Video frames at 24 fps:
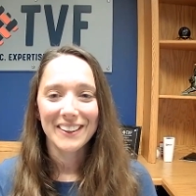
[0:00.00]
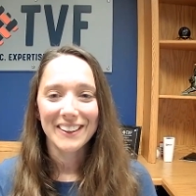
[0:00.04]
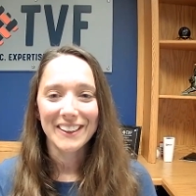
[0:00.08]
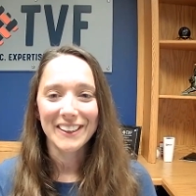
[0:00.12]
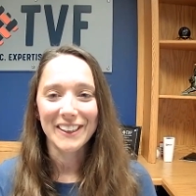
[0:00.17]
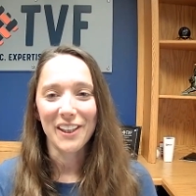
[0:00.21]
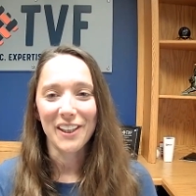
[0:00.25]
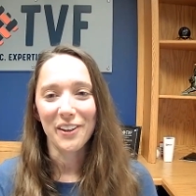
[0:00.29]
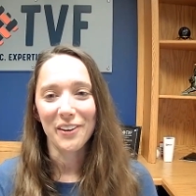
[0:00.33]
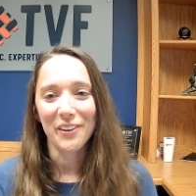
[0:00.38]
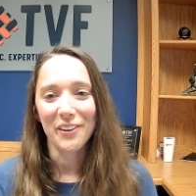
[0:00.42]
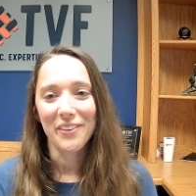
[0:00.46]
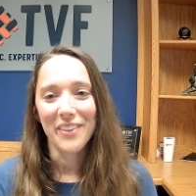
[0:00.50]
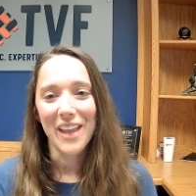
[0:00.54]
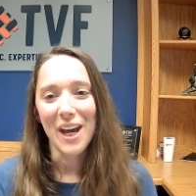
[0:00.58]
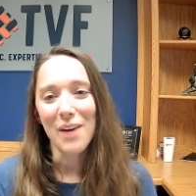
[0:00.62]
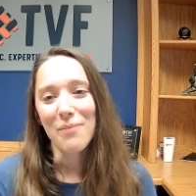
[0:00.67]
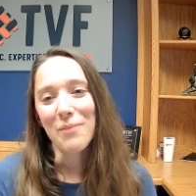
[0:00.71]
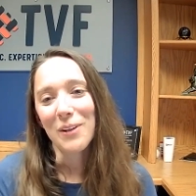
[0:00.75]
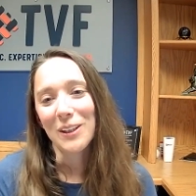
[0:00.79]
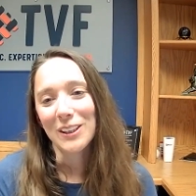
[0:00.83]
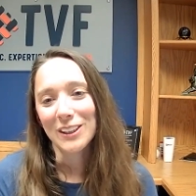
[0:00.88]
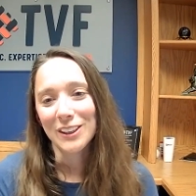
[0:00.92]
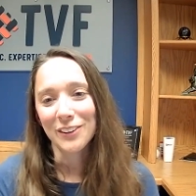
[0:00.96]
so that
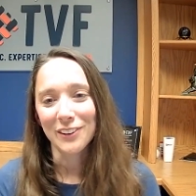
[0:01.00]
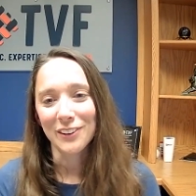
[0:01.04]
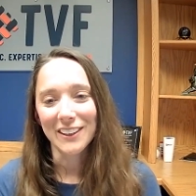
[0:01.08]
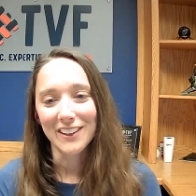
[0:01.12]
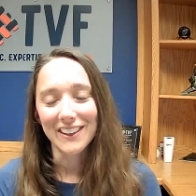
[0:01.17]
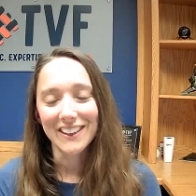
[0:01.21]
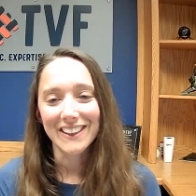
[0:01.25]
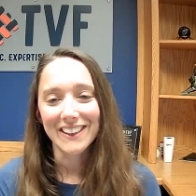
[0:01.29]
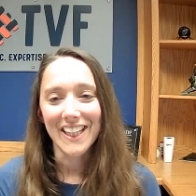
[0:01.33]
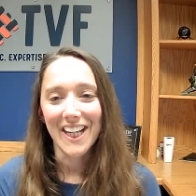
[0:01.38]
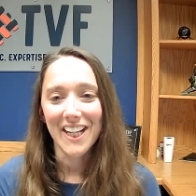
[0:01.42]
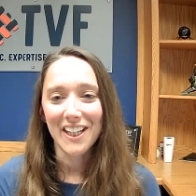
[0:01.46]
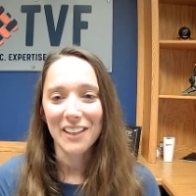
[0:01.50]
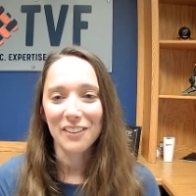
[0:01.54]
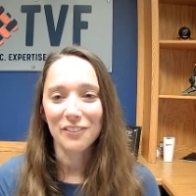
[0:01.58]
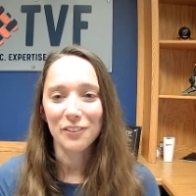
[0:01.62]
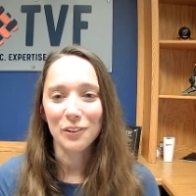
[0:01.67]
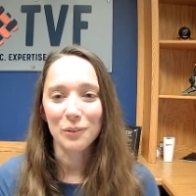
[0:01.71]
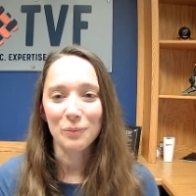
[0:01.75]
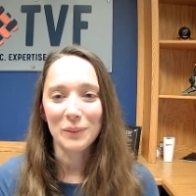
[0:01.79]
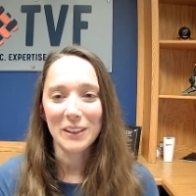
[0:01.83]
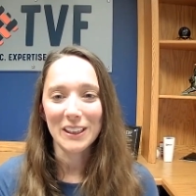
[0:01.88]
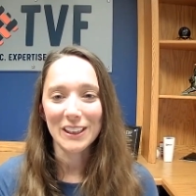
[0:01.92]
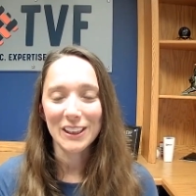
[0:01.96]
part's really exciting
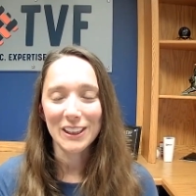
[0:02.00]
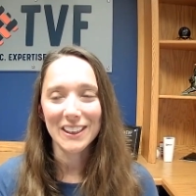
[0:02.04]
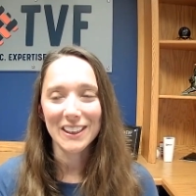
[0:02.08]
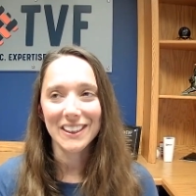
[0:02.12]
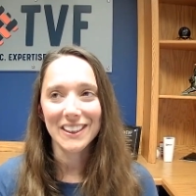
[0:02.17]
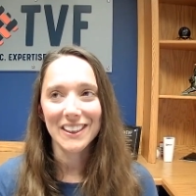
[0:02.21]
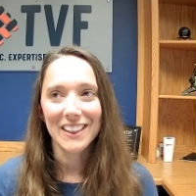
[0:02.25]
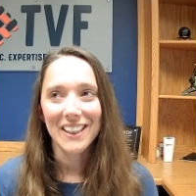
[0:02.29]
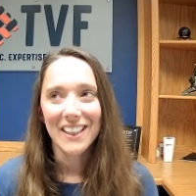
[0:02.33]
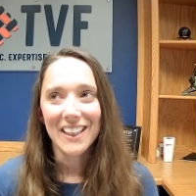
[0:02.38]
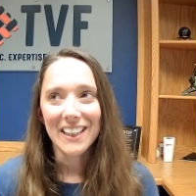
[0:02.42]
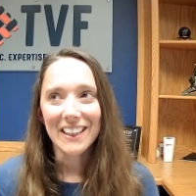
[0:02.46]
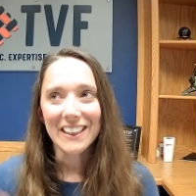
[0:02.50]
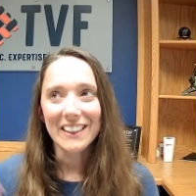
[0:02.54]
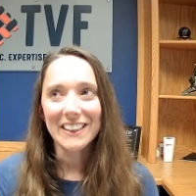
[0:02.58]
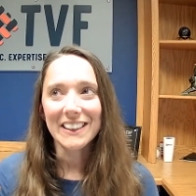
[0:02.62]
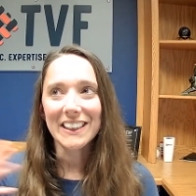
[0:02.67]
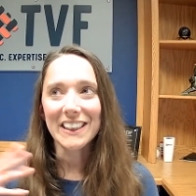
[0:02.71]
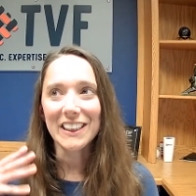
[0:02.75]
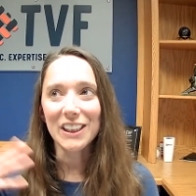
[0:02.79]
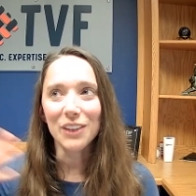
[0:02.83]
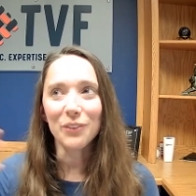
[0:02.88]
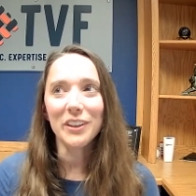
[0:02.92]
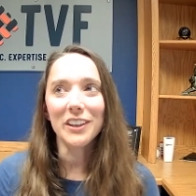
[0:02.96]
for me. It's just
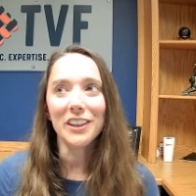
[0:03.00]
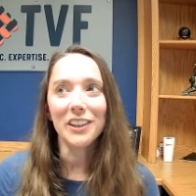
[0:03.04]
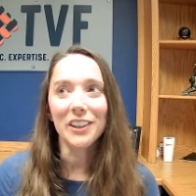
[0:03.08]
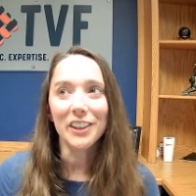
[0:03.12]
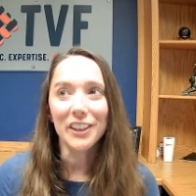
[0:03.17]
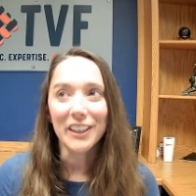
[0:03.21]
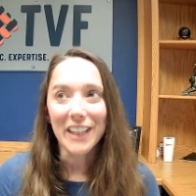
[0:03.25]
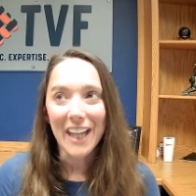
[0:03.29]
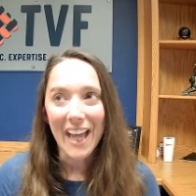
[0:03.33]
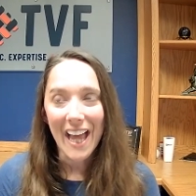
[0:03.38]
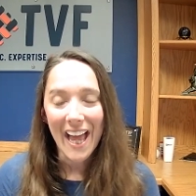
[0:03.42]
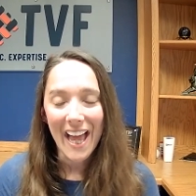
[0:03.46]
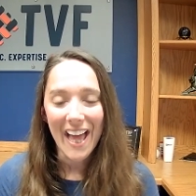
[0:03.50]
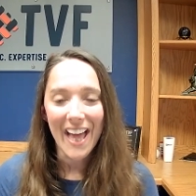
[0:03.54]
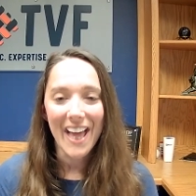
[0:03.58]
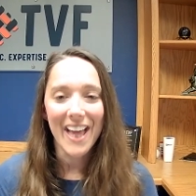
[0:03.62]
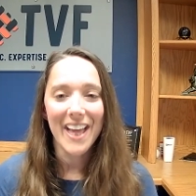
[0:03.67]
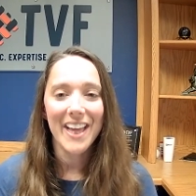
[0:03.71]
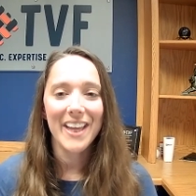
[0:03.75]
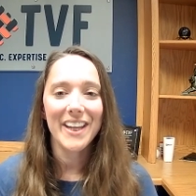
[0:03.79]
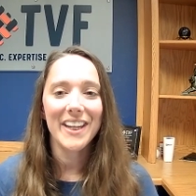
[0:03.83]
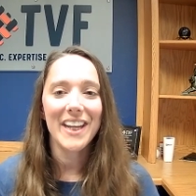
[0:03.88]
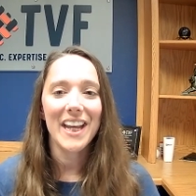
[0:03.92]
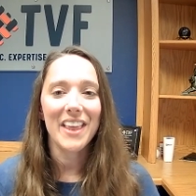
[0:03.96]
continuing to look
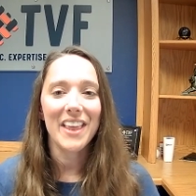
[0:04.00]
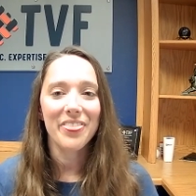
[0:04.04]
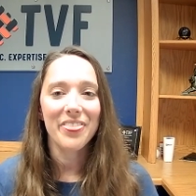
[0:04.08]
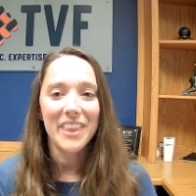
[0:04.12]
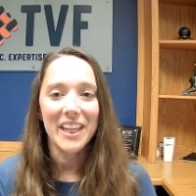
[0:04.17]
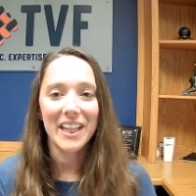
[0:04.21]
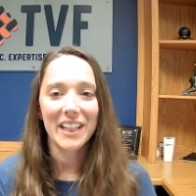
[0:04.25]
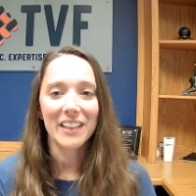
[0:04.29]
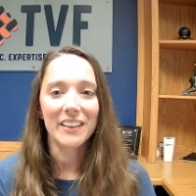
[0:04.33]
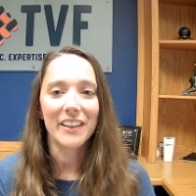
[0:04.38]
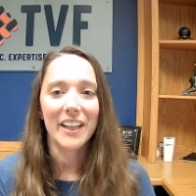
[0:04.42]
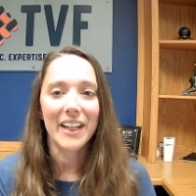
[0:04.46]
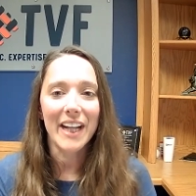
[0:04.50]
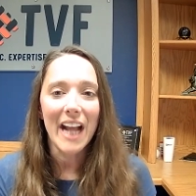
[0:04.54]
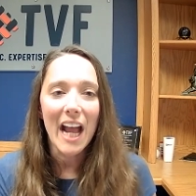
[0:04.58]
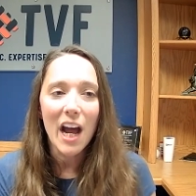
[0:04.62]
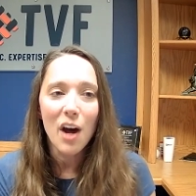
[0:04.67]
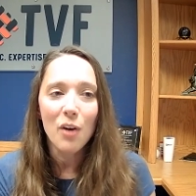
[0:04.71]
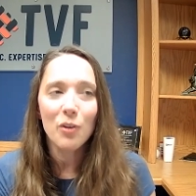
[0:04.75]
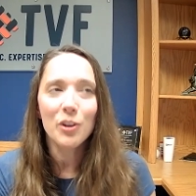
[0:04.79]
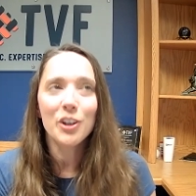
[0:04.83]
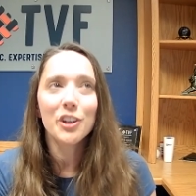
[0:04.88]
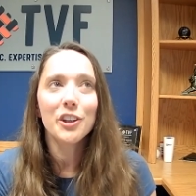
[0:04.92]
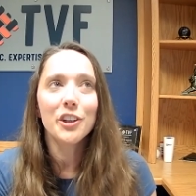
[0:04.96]
ahead and think like,
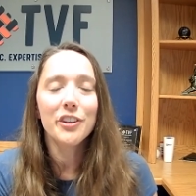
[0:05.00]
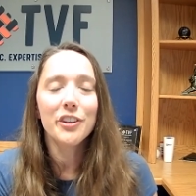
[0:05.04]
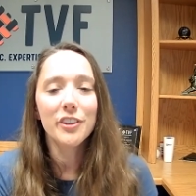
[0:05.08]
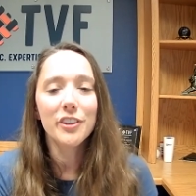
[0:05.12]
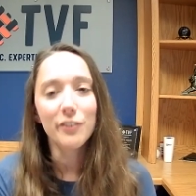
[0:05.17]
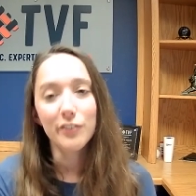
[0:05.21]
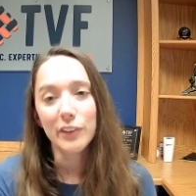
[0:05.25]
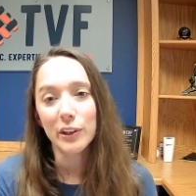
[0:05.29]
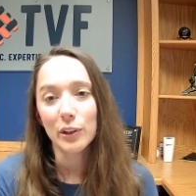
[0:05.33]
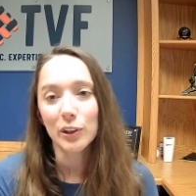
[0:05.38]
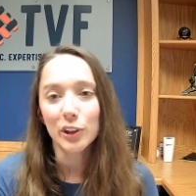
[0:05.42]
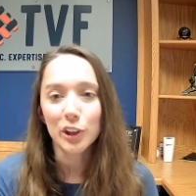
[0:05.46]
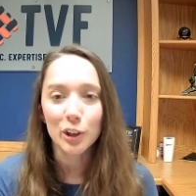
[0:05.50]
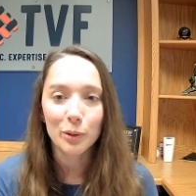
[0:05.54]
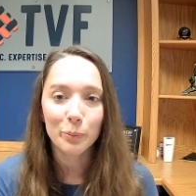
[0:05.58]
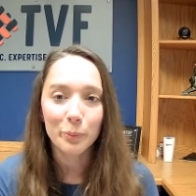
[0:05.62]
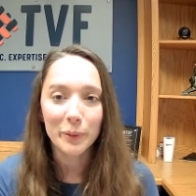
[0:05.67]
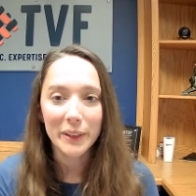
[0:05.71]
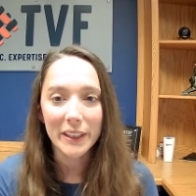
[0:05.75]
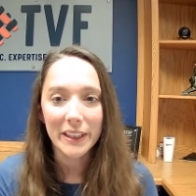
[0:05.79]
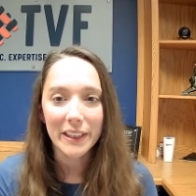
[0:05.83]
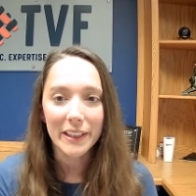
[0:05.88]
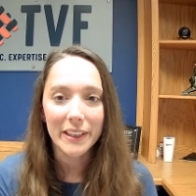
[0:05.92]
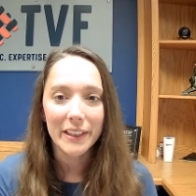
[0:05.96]
how could the future
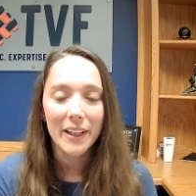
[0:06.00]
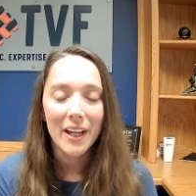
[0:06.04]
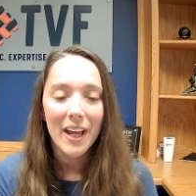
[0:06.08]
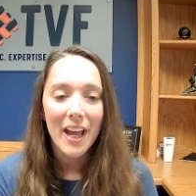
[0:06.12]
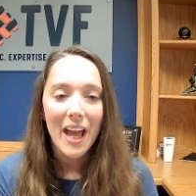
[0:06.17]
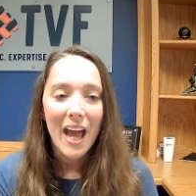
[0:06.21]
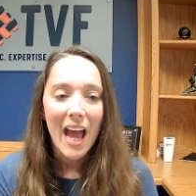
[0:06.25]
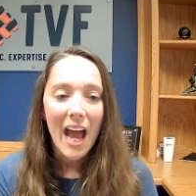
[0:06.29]
be?